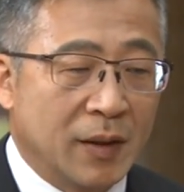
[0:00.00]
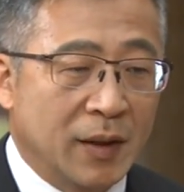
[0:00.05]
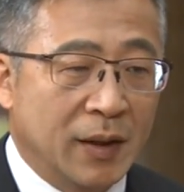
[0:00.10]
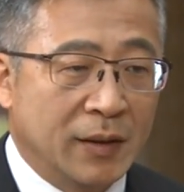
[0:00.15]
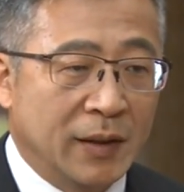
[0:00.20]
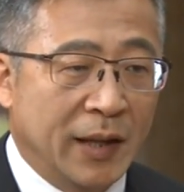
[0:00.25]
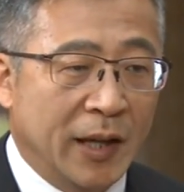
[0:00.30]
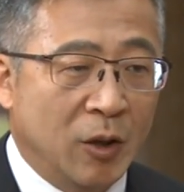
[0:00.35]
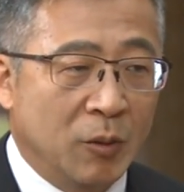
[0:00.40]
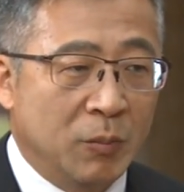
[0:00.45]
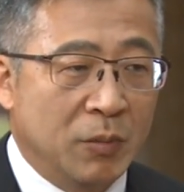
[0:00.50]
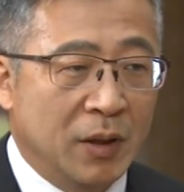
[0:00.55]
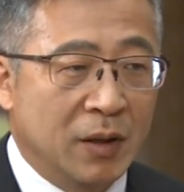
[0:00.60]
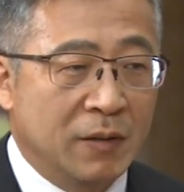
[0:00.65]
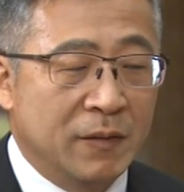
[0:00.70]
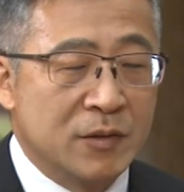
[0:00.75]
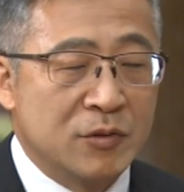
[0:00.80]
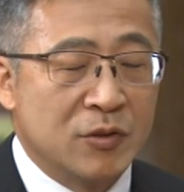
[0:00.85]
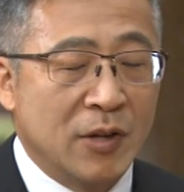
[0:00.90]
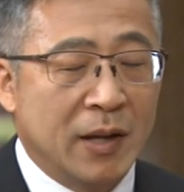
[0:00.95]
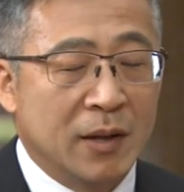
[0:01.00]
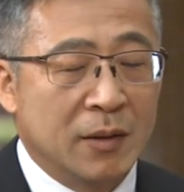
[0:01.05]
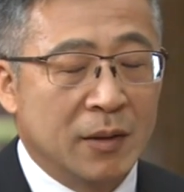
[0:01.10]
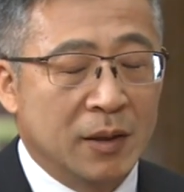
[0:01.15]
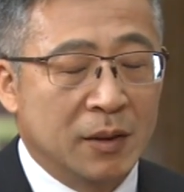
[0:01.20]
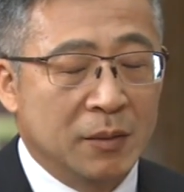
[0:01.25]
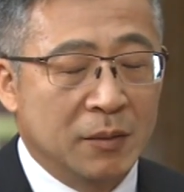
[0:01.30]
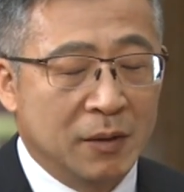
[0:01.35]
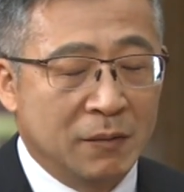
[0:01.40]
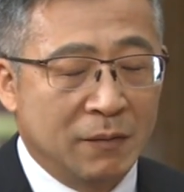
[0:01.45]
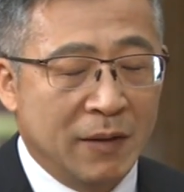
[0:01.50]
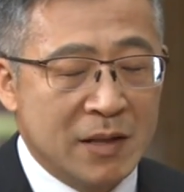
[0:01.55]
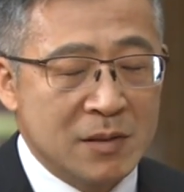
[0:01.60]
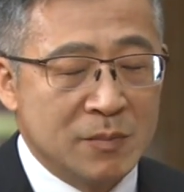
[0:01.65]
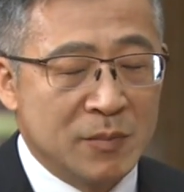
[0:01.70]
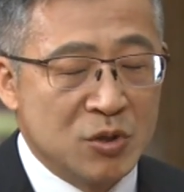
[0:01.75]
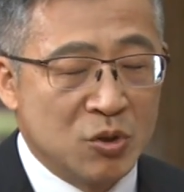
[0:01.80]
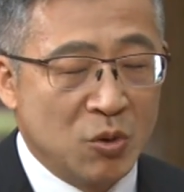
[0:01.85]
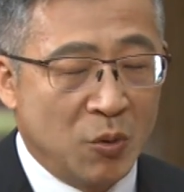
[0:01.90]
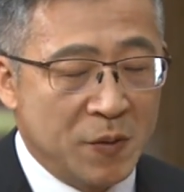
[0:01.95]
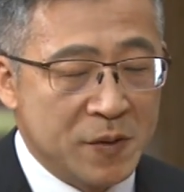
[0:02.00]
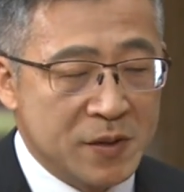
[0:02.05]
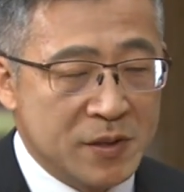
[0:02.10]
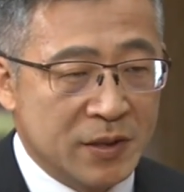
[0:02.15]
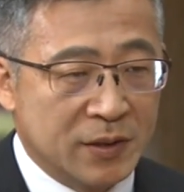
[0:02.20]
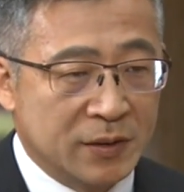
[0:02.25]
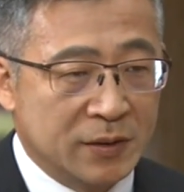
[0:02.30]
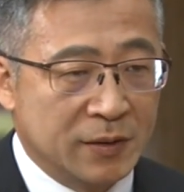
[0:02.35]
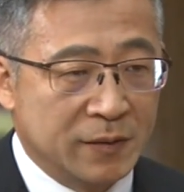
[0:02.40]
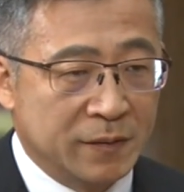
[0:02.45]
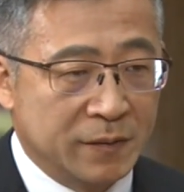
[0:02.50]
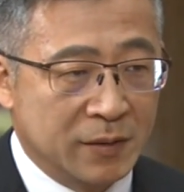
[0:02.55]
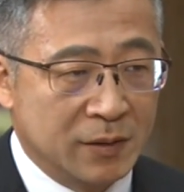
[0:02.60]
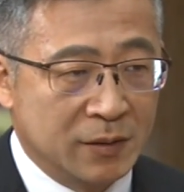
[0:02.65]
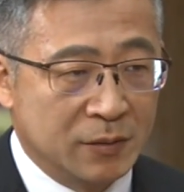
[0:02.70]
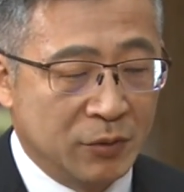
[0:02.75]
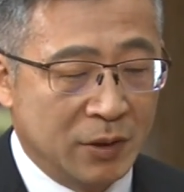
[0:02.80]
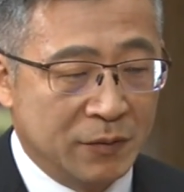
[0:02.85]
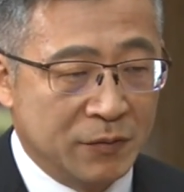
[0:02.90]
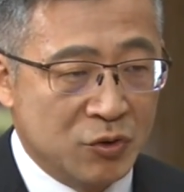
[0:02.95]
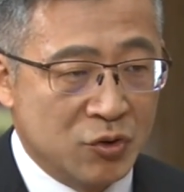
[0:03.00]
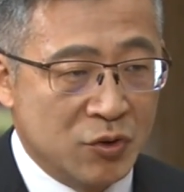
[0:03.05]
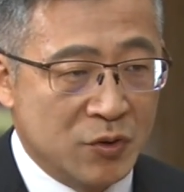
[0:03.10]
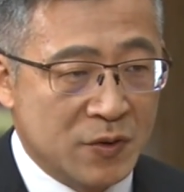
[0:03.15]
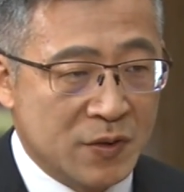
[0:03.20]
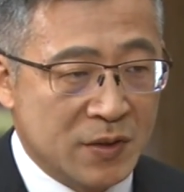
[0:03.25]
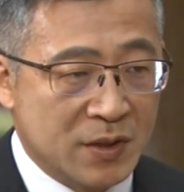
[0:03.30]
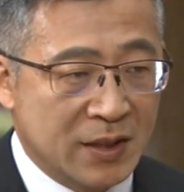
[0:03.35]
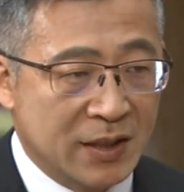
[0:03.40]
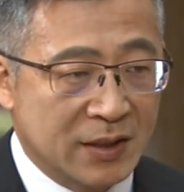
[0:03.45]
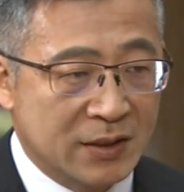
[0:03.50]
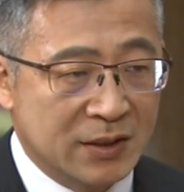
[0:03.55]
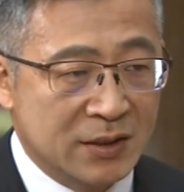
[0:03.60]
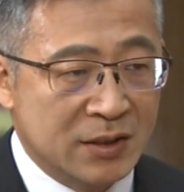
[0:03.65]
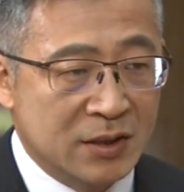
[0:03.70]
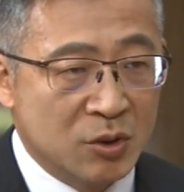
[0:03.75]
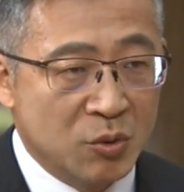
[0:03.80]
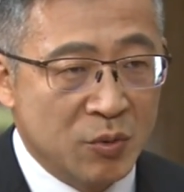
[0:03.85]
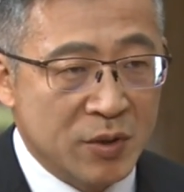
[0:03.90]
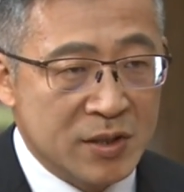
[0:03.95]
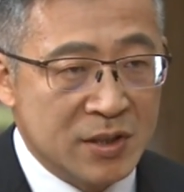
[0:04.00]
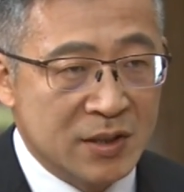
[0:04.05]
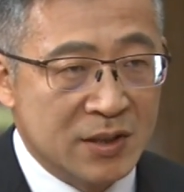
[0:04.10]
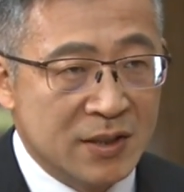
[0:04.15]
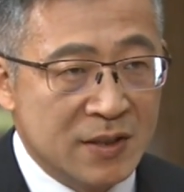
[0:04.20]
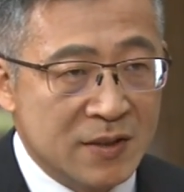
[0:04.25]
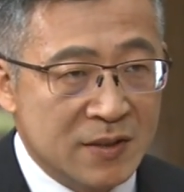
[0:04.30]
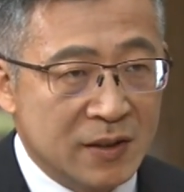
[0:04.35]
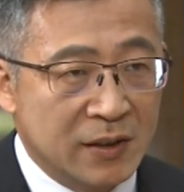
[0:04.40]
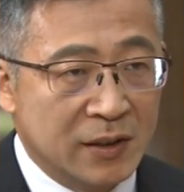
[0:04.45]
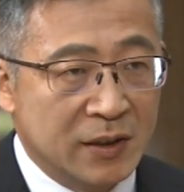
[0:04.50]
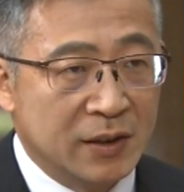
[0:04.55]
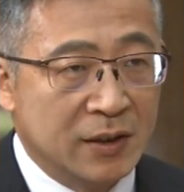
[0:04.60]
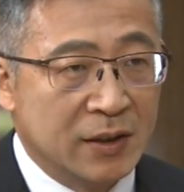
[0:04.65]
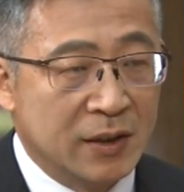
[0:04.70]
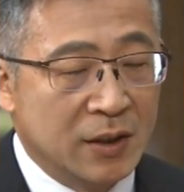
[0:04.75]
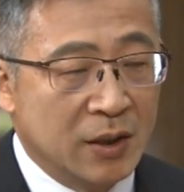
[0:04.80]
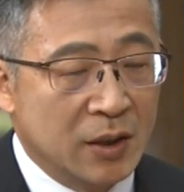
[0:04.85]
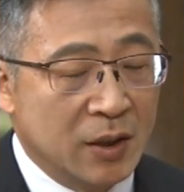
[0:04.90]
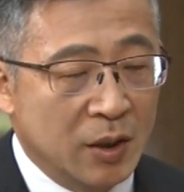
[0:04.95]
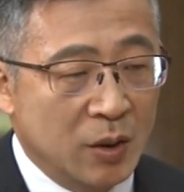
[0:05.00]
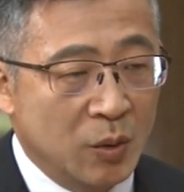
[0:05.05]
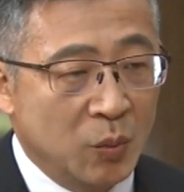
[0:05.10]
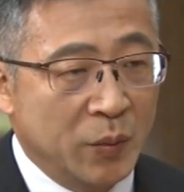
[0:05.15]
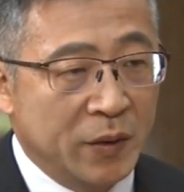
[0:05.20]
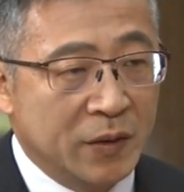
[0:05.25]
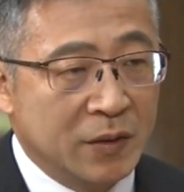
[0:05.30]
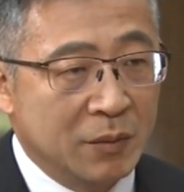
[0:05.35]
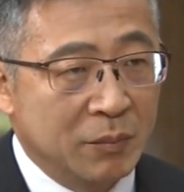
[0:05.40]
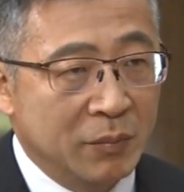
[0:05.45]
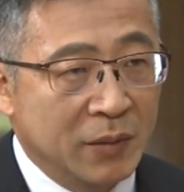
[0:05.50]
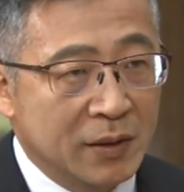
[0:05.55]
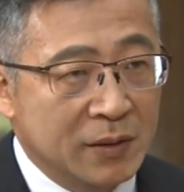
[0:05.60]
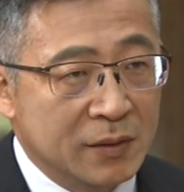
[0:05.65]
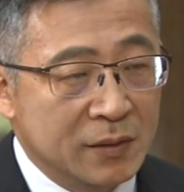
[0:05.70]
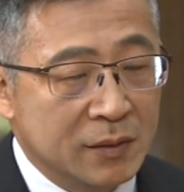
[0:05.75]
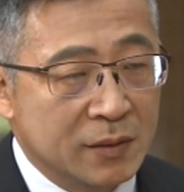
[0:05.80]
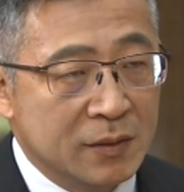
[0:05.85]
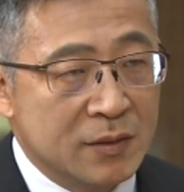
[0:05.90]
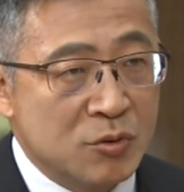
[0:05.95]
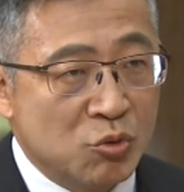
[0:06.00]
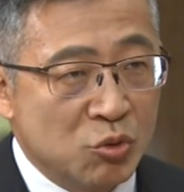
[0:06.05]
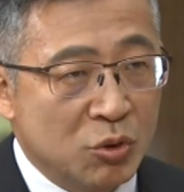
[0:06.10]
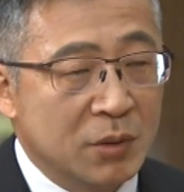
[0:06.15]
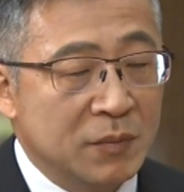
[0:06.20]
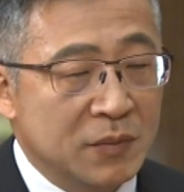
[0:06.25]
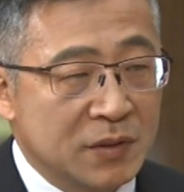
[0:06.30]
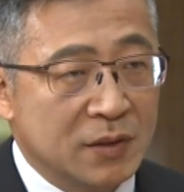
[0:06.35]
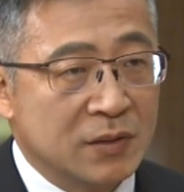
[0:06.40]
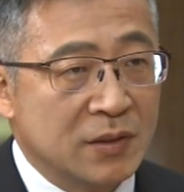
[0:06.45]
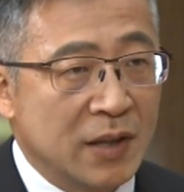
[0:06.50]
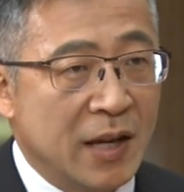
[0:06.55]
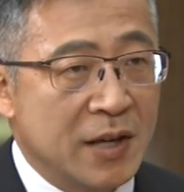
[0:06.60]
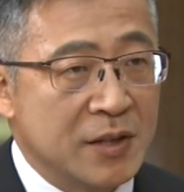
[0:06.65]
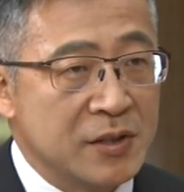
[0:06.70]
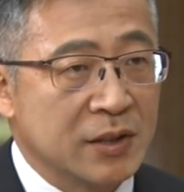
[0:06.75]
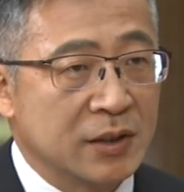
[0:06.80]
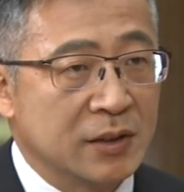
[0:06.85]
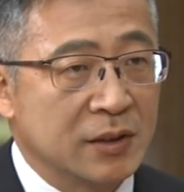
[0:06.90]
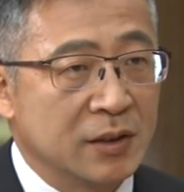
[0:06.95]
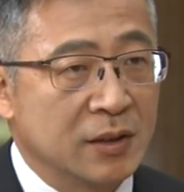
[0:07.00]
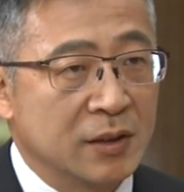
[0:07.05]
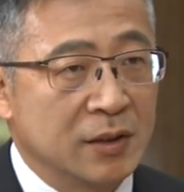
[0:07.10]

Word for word: and help a, a vast majority of the refugees get integrated easily uh, with the mainstream society?